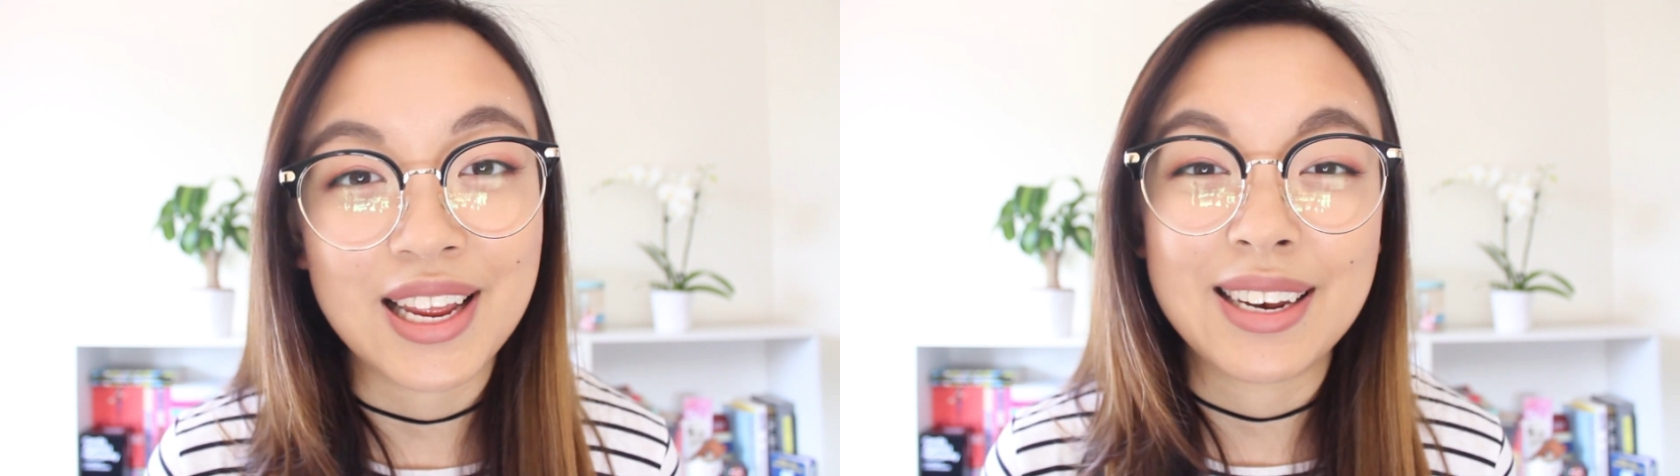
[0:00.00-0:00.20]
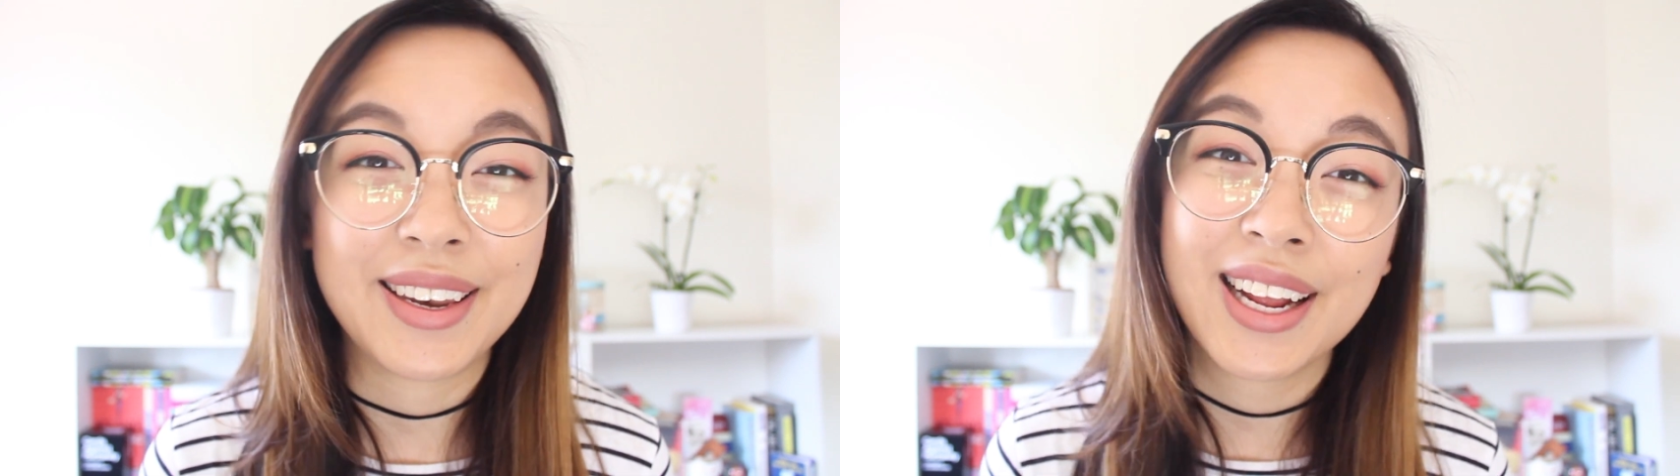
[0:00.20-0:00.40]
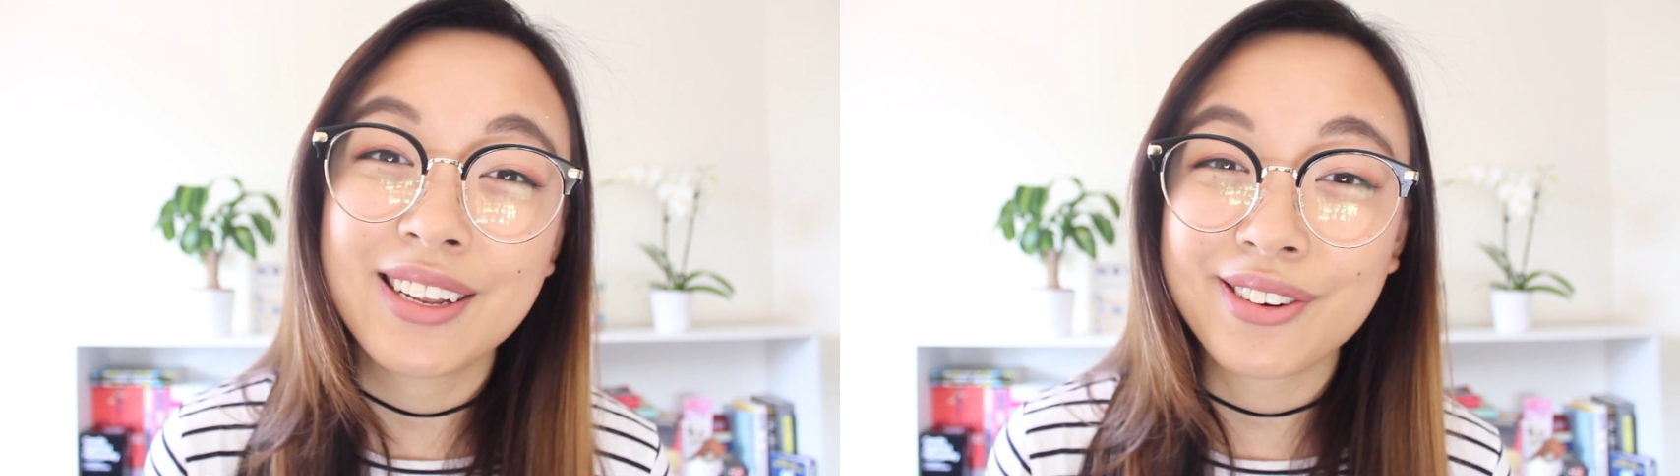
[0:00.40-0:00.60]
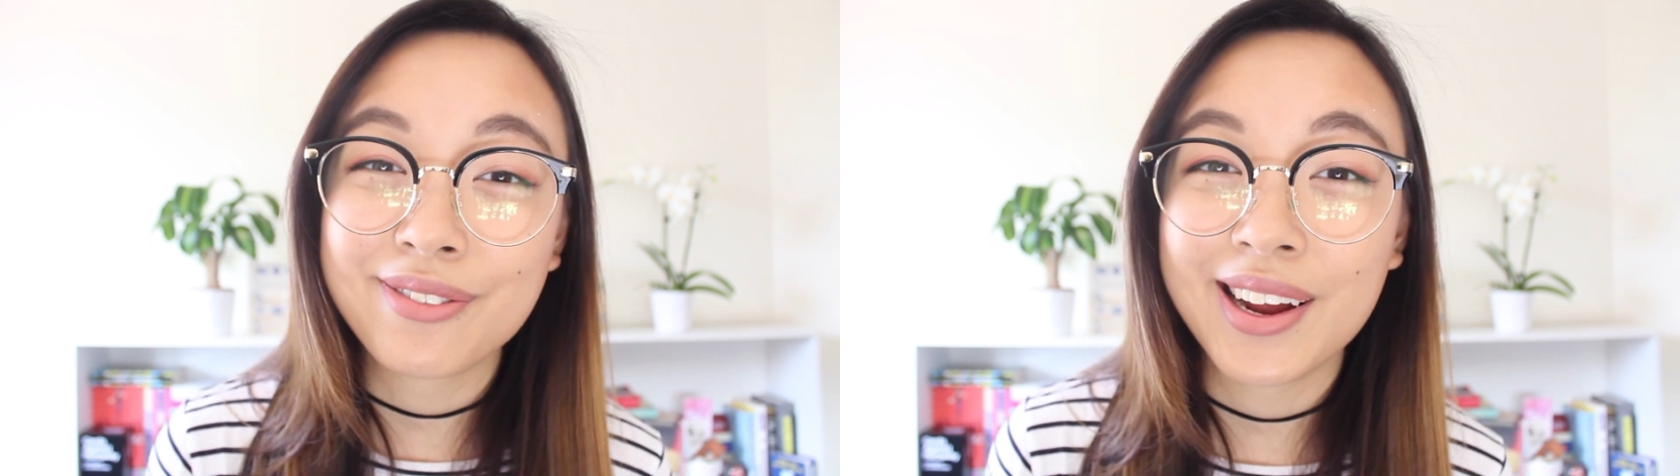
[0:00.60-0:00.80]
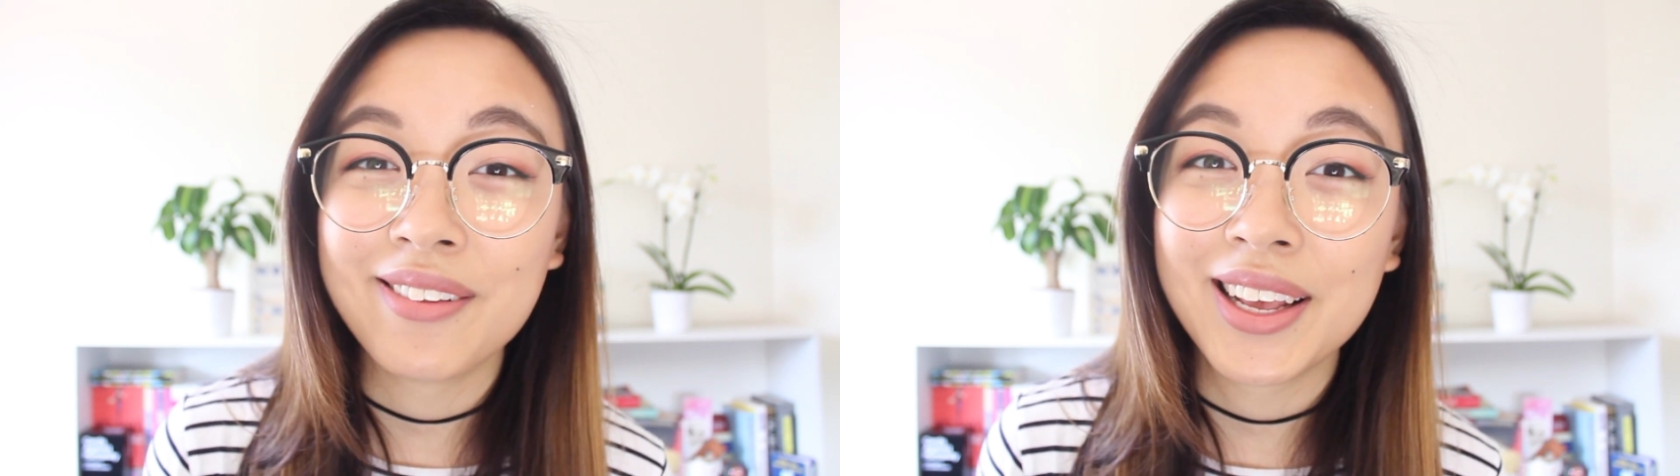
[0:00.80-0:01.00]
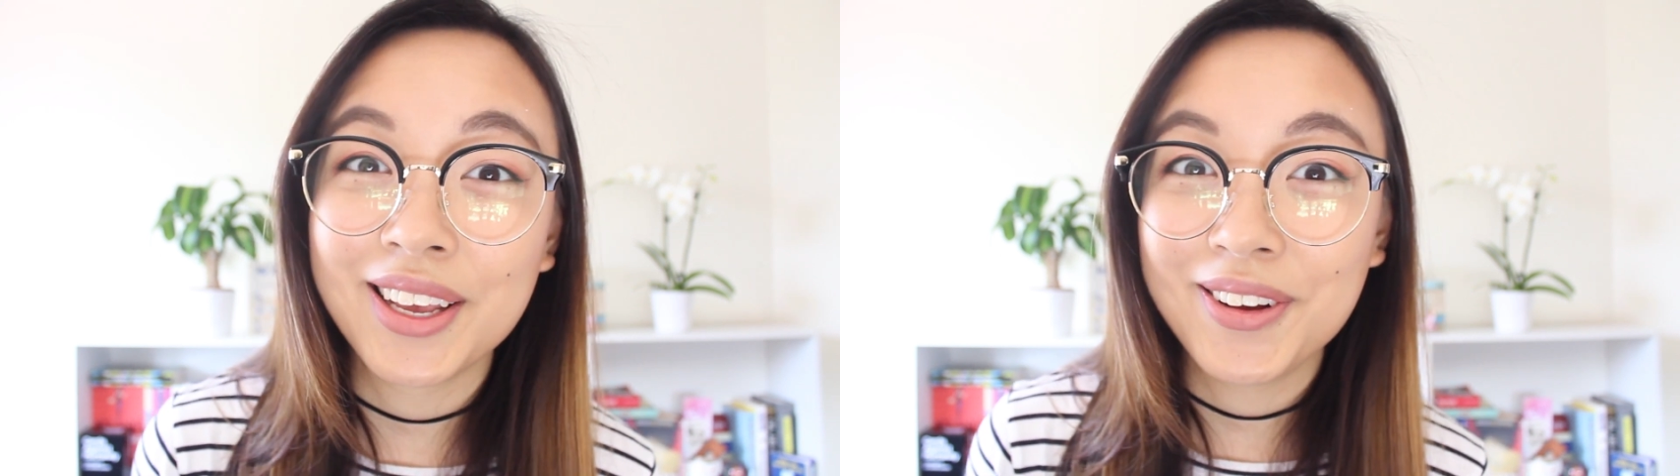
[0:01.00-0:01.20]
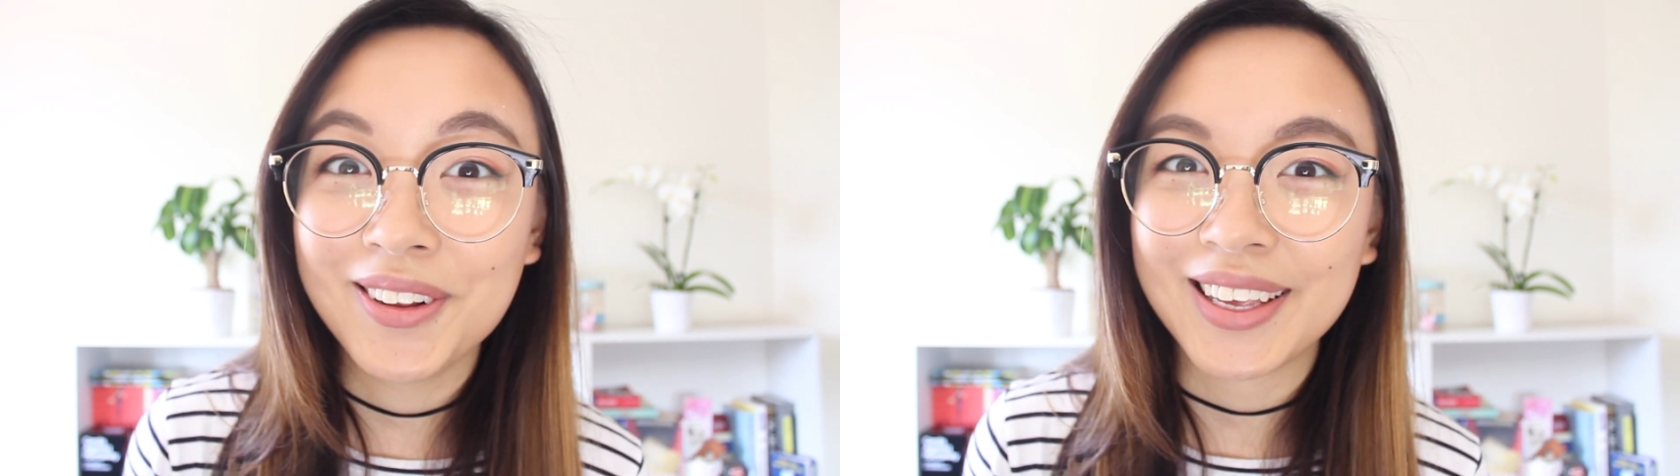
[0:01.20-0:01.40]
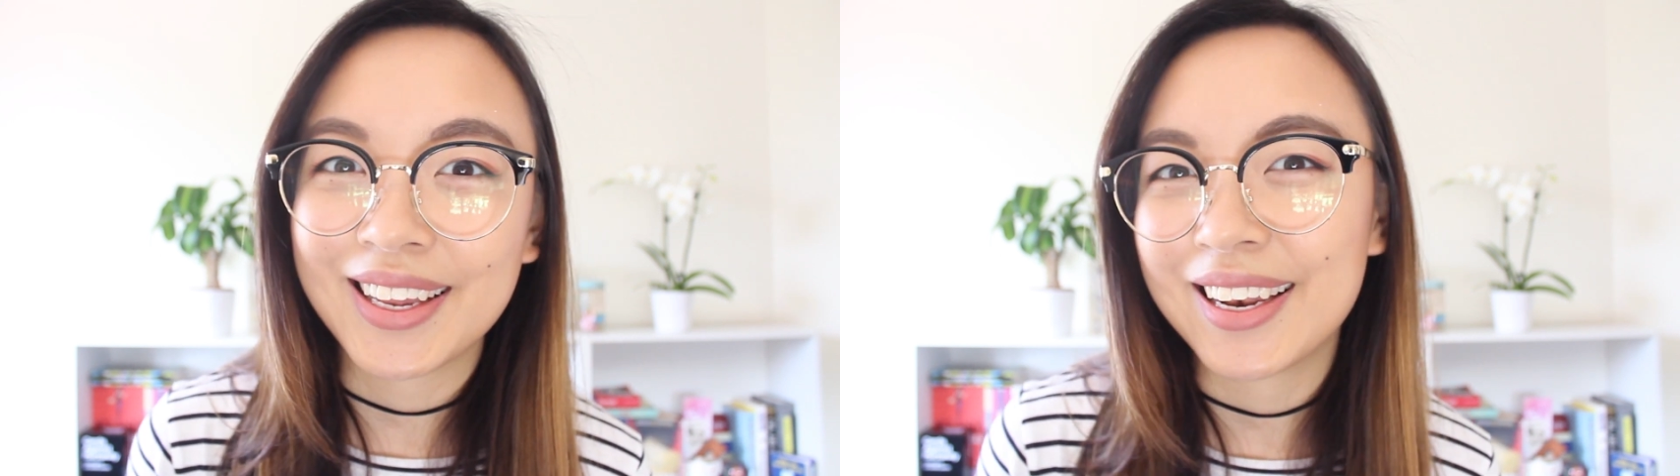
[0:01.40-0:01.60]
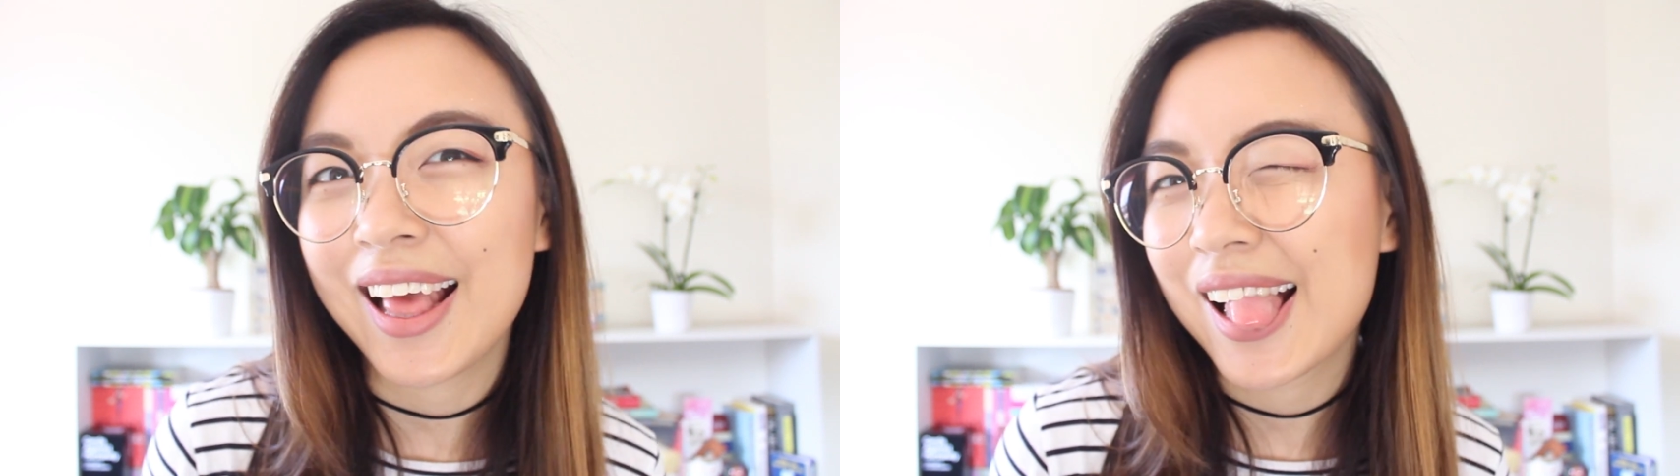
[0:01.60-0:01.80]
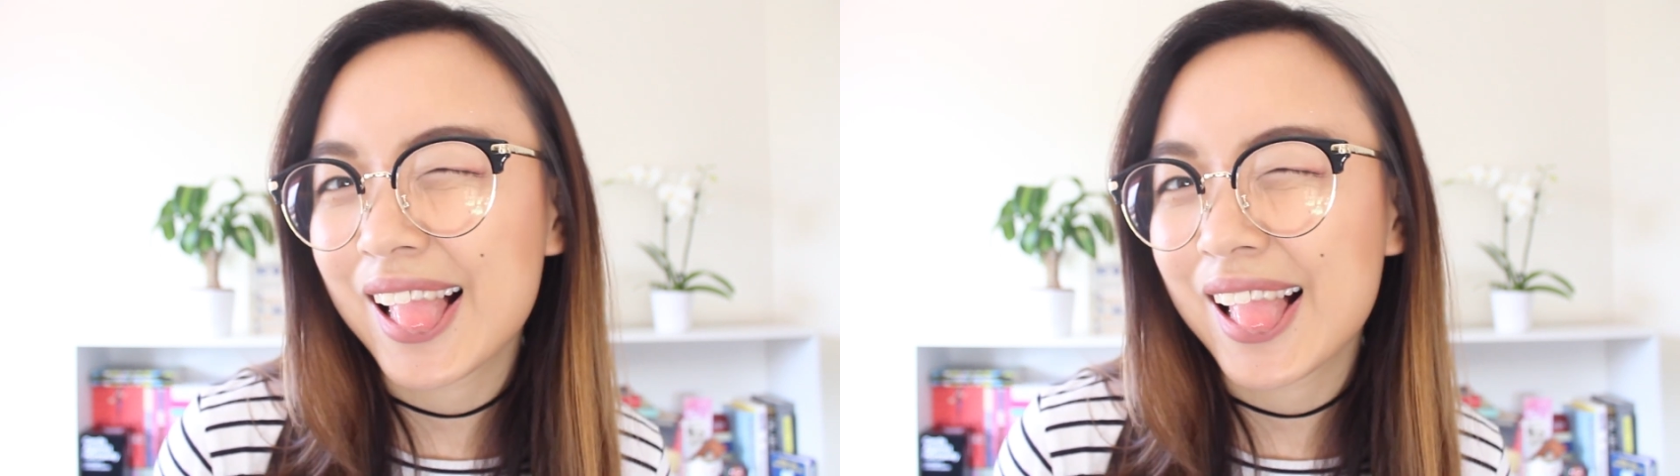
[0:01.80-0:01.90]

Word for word: and dance around like a hooligan.